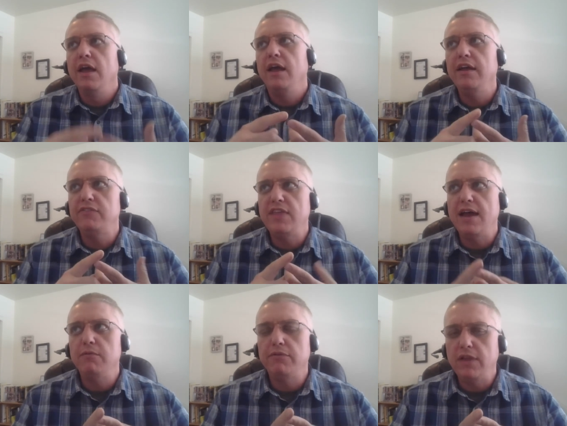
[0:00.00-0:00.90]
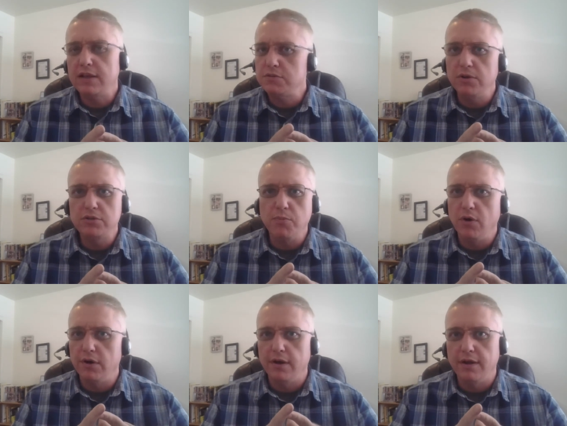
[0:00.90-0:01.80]
if that reflects much
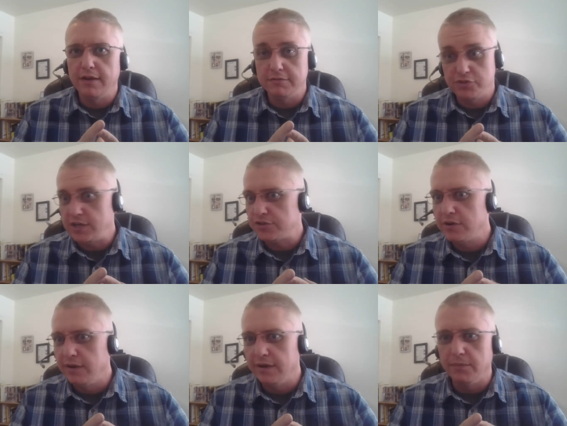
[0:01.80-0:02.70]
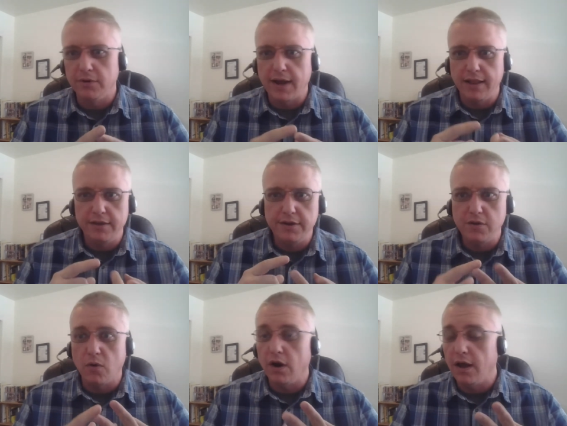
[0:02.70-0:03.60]
more uh, sexual
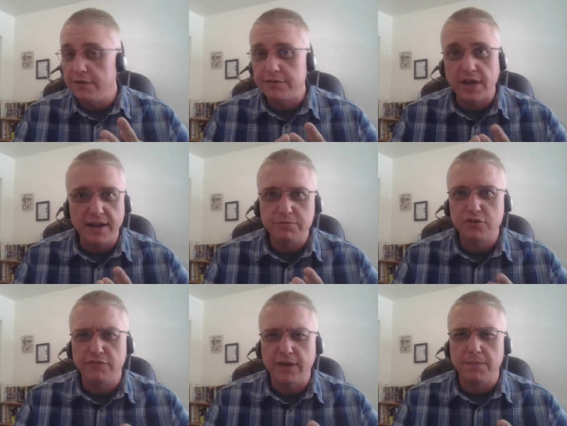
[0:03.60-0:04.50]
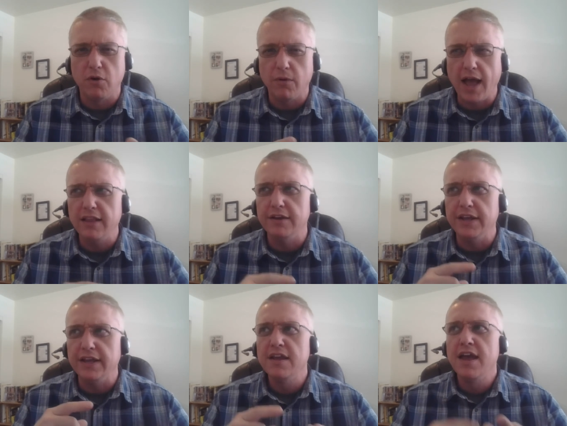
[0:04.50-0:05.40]
immorality or other types of
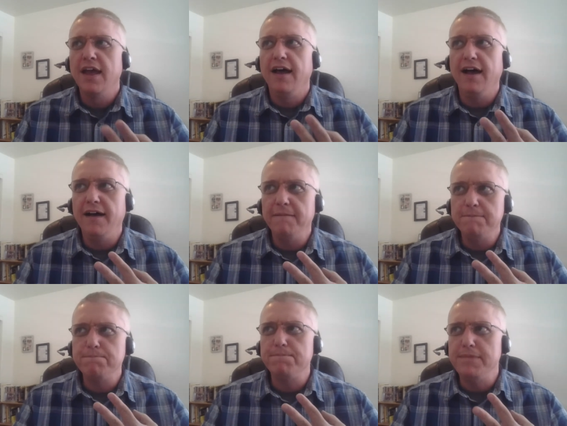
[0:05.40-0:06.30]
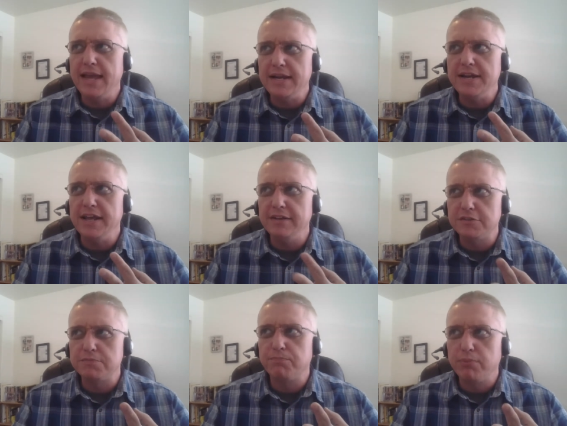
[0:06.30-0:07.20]
immorality, um, then
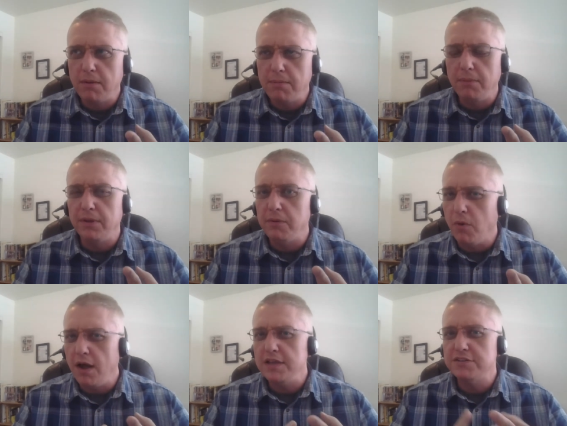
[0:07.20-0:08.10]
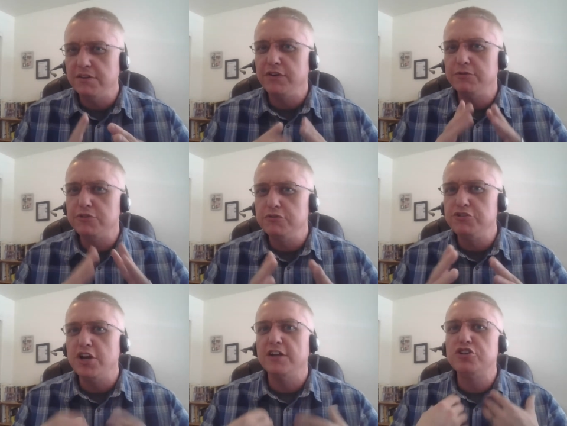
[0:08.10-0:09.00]
it's probably wise of you to
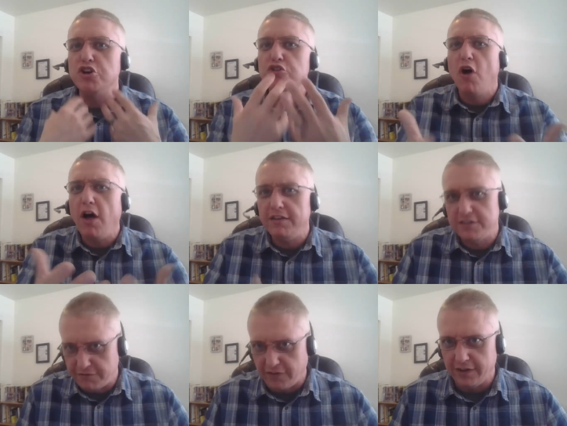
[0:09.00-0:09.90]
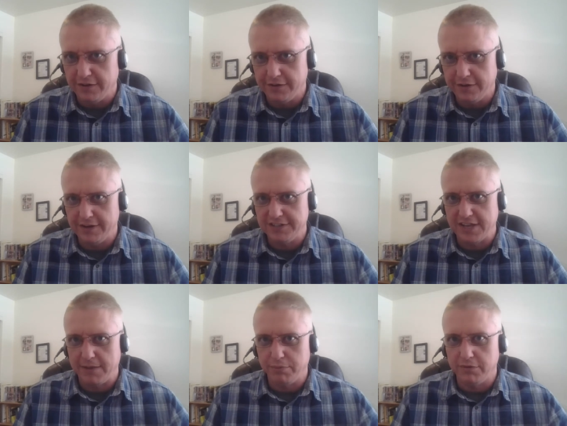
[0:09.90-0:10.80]
judge not to follow their
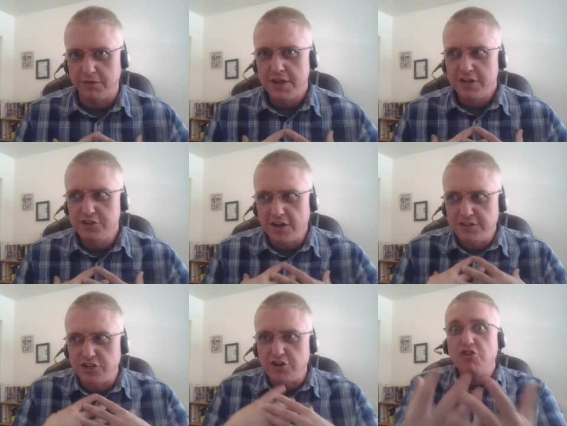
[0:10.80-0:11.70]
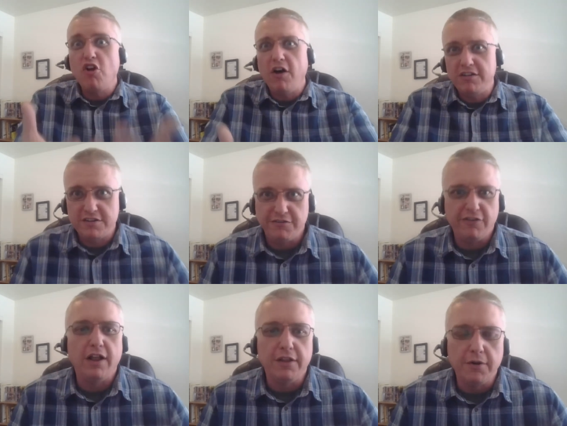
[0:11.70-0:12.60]
example, judge not to
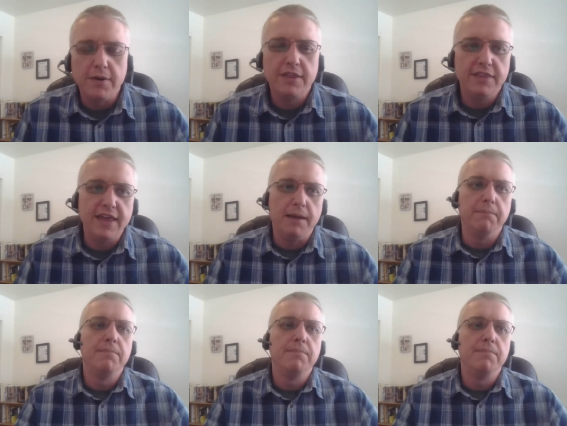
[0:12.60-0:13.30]
follow them.